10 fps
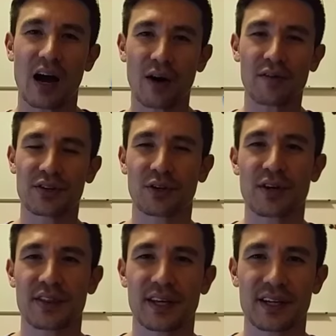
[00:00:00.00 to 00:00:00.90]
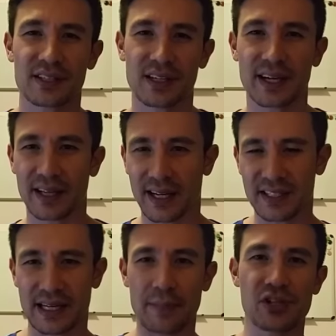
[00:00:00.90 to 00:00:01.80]
However, the only thing is, like I
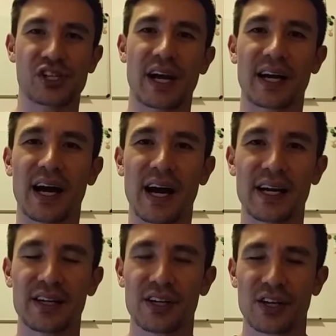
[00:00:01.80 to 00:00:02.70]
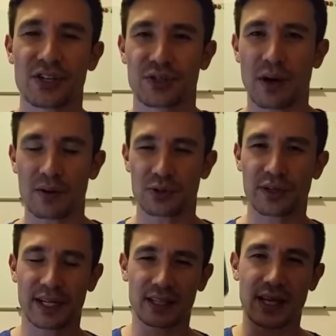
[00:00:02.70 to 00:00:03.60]
said, I'm in Shanghai, so I was
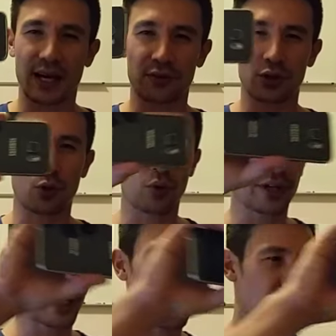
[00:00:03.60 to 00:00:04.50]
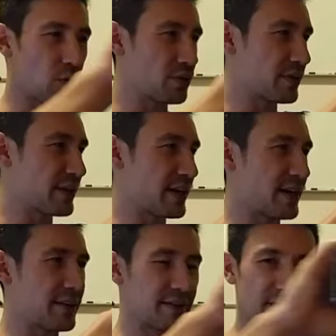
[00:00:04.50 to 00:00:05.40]
doing like a lot of recording. I was holding
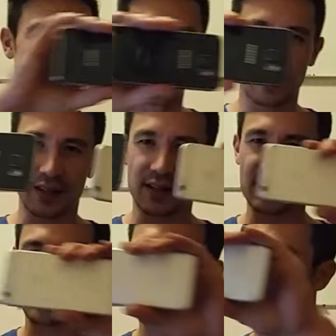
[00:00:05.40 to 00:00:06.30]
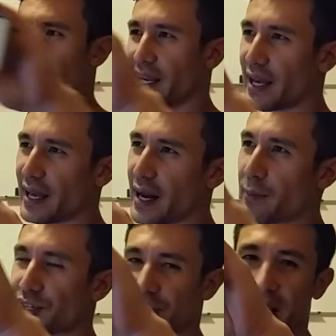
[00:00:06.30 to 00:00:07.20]
the video like this, and
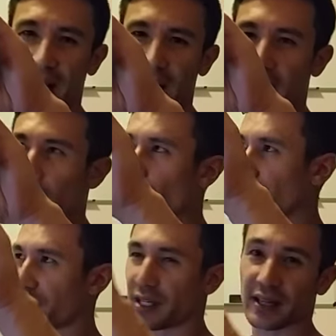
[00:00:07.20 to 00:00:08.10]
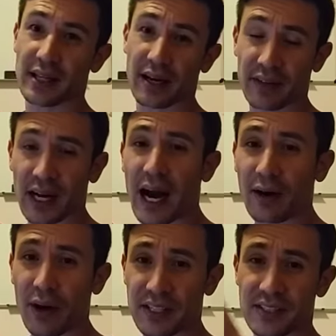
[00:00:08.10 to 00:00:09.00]
I'm in Shanghai where there's like a lot of like
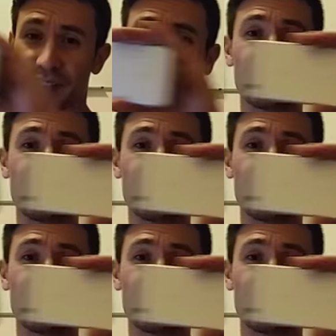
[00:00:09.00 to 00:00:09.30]
high rises and